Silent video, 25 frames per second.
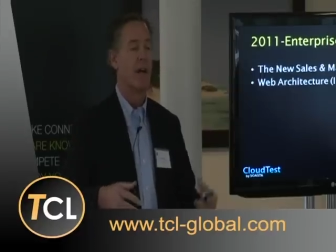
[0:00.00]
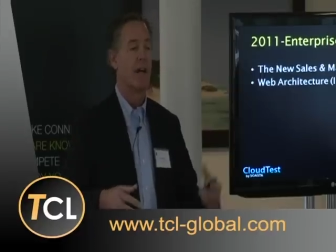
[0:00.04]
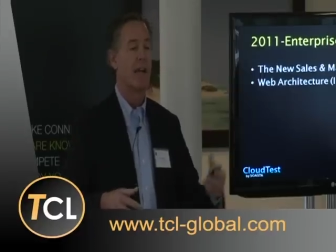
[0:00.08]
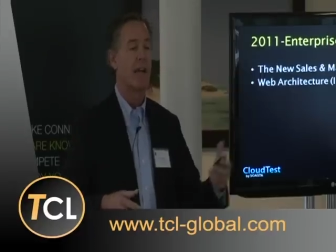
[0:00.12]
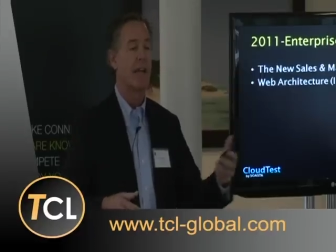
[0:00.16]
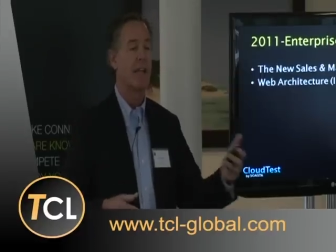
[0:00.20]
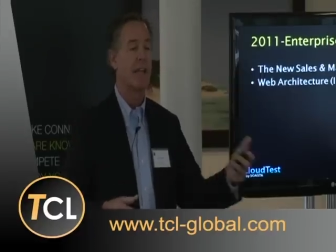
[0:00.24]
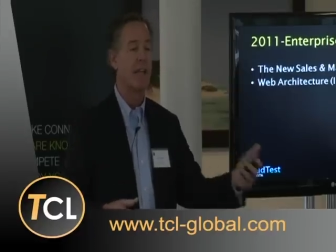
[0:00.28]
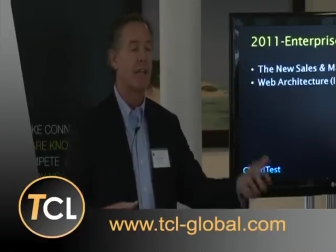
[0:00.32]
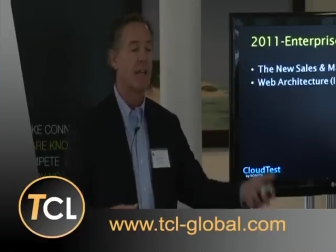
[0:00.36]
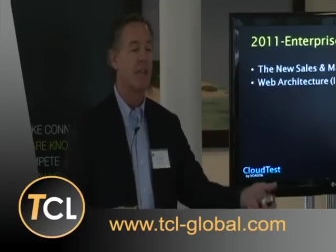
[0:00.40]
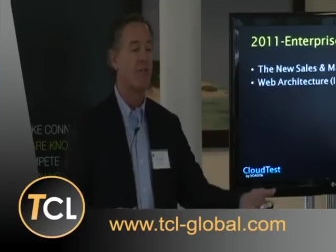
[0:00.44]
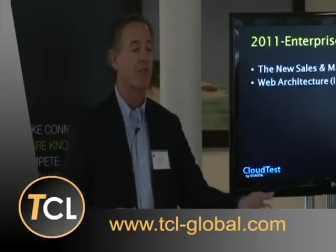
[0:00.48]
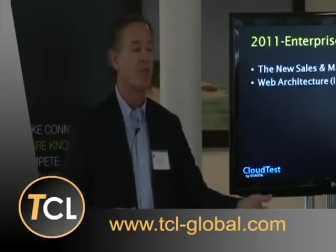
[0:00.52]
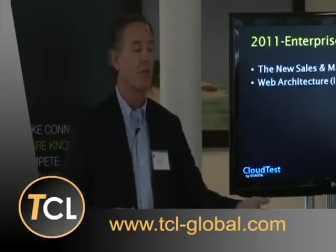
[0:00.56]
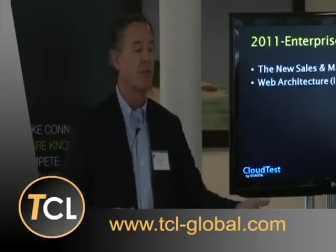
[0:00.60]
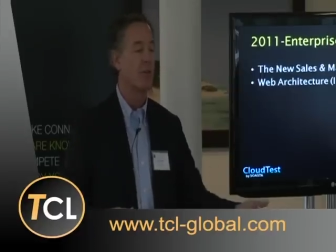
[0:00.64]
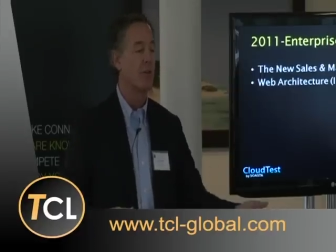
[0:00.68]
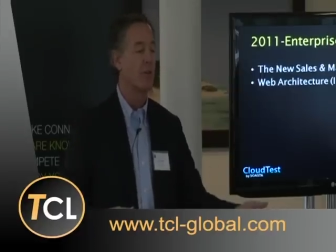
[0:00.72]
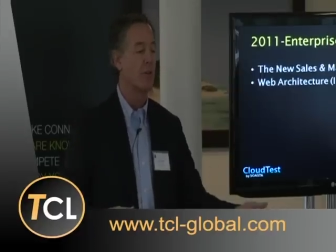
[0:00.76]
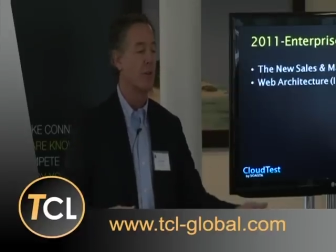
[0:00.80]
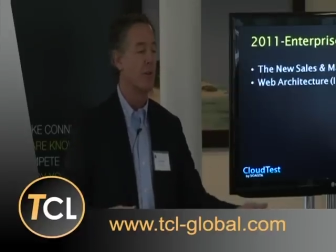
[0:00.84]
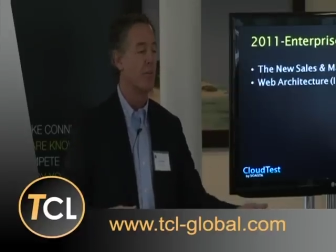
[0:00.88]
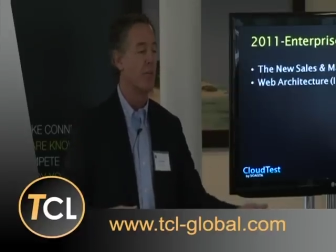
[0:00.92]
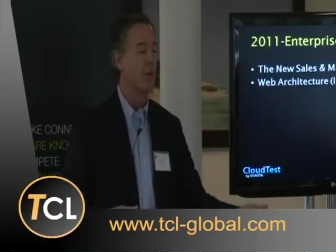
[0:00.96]
and
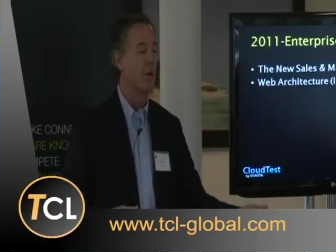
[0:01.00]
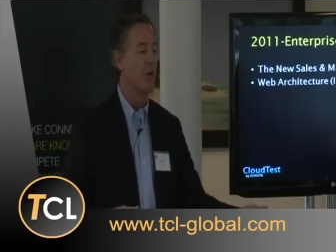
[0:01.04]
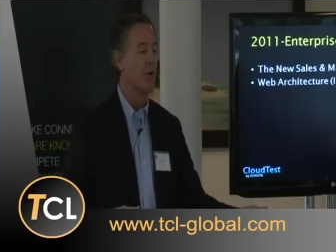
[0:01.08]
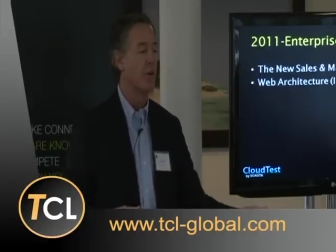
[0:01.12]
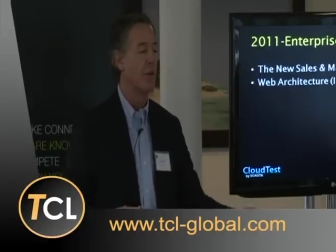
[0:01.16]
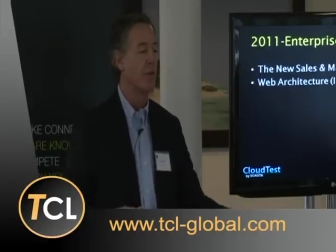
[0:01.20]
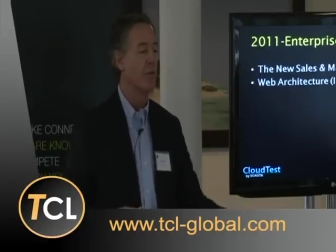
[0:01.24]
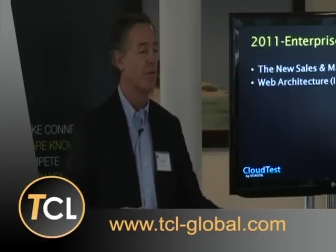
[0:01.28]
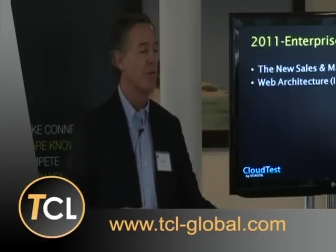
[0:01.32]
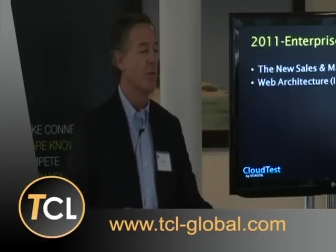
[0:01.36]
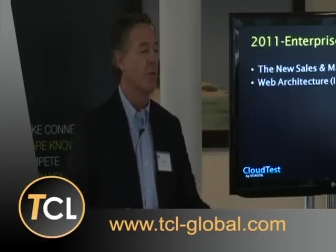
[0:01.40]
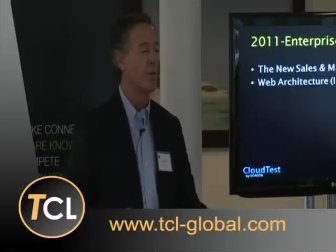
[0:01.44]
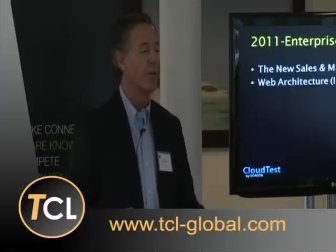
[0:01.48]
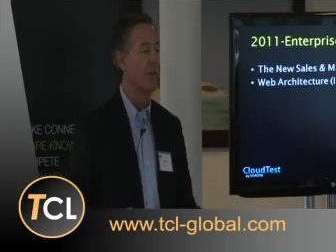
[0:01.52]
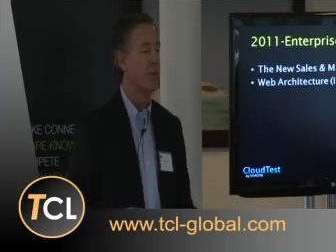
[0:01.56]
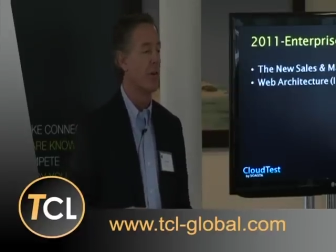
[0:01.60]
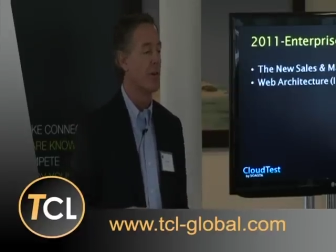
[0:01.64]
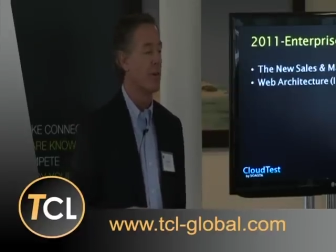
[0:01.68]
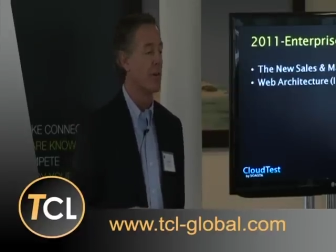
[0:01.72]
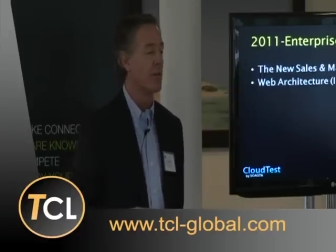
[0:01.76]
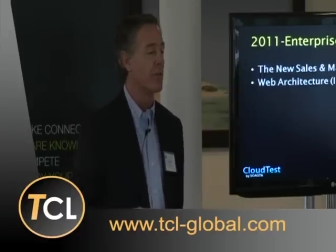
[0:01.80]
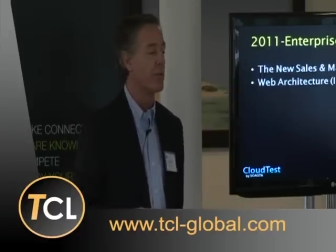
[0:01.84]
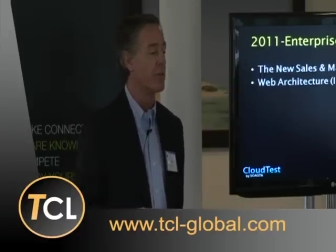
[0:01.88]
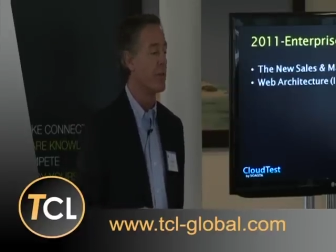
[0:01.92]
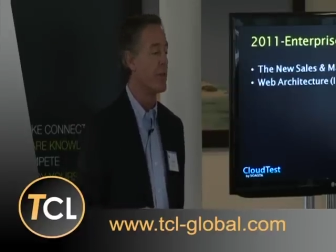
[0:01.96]
internal components,
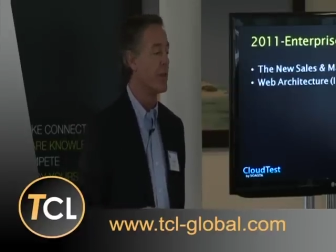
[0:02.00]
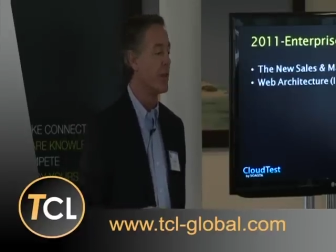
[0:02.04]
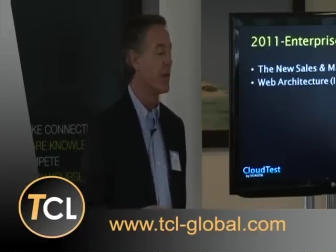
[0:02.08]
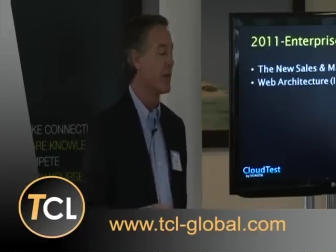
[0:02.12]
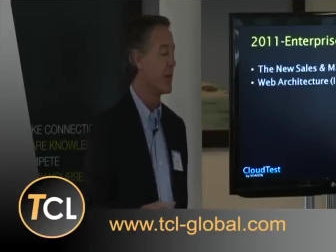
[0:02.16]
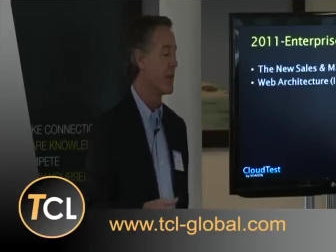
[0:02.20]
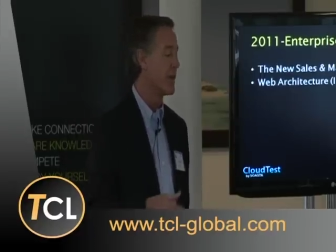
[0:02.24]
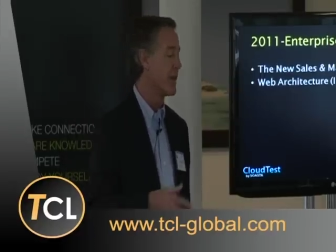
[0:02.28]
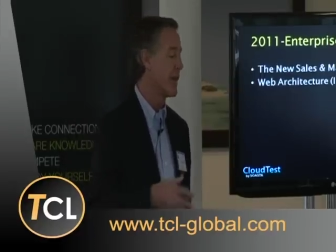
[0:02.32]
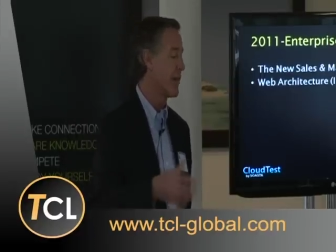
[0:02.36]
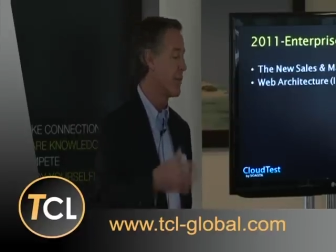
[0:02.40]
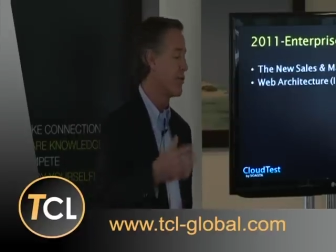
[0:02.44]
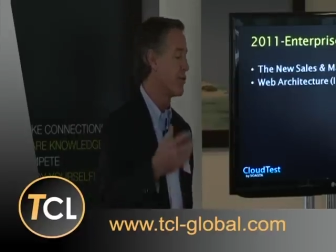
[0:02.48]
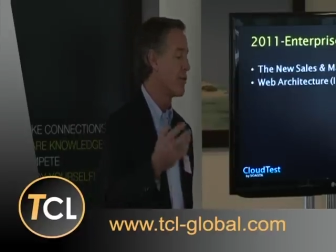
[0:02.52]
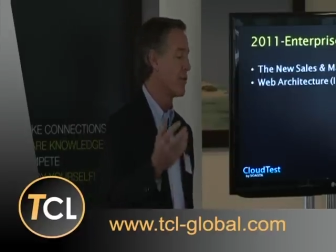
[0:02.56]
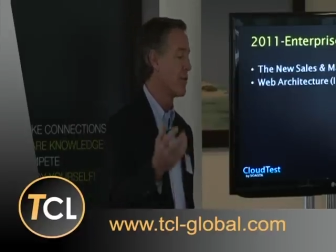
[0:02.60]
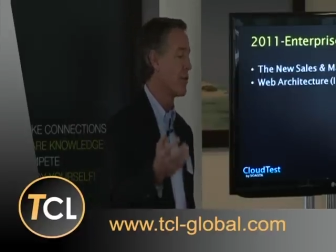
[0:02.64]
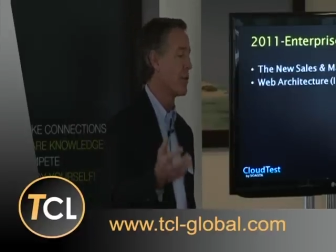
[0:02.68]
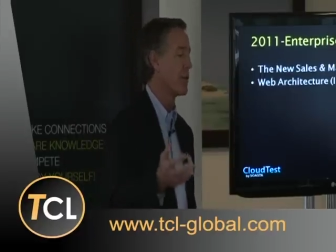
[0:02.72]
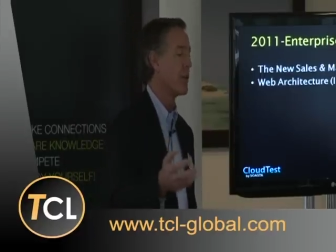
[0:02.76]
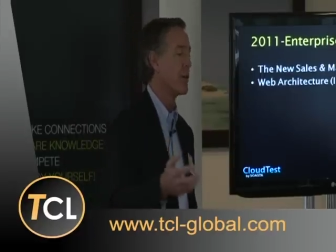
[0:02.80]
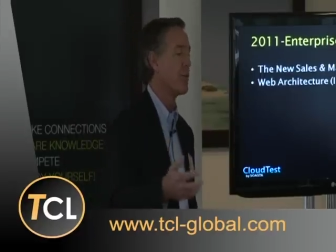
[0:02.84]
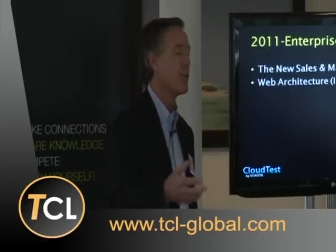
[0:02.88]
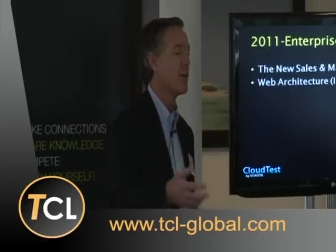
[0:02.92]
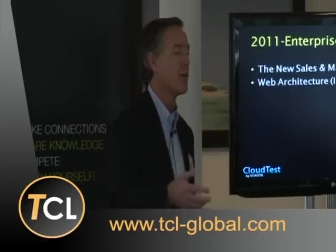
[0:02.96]
whether the
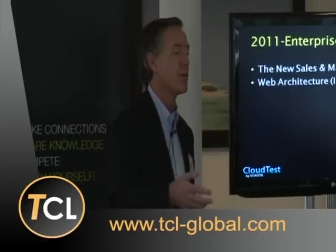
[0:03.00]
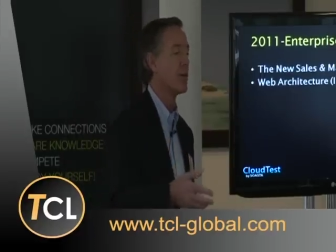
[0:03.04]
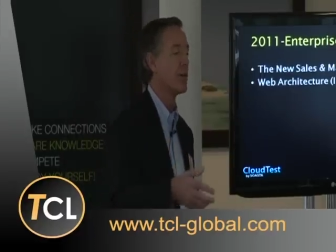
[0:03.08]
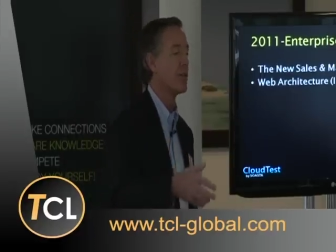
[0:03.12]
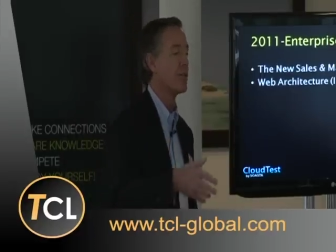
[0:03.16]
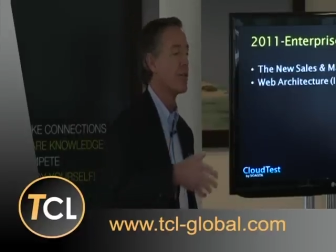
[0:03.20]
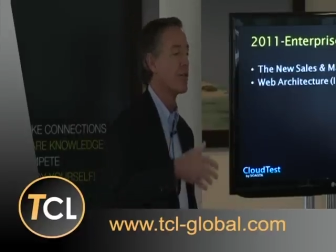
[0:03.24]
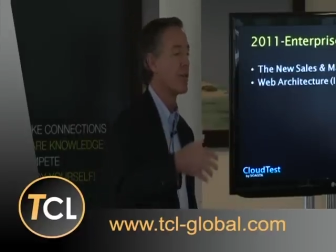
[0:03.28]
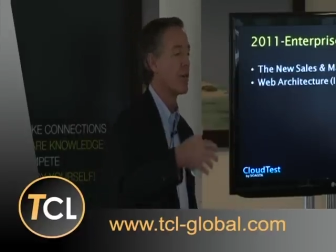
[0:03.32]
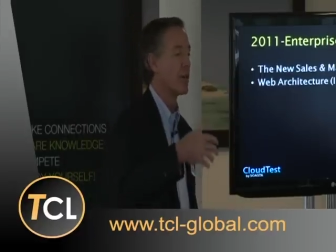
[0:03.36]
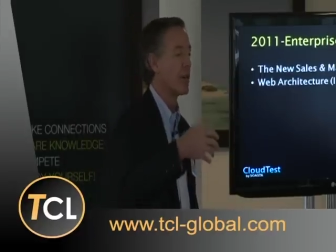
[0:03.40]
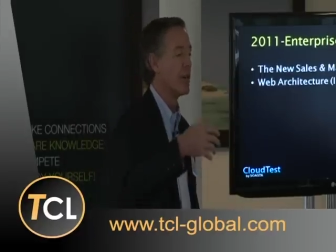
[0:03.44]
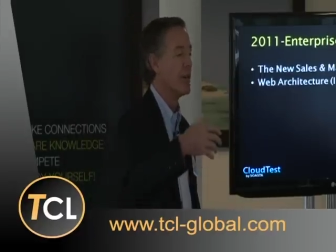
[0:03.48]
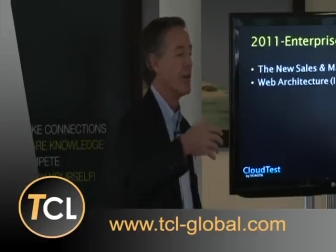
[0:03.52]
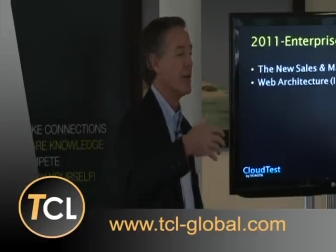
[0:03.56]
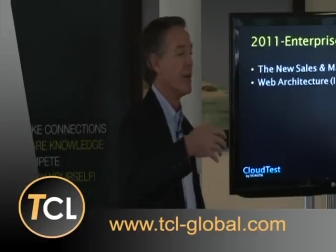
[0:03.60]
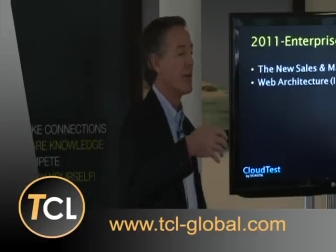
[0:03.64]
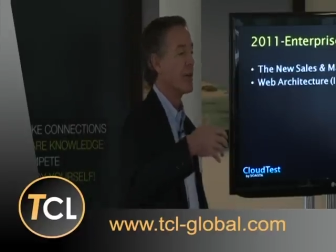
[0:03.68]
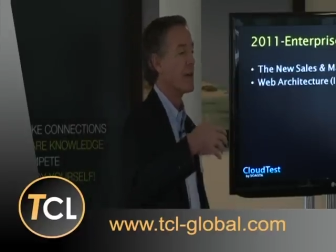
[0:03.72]
external components are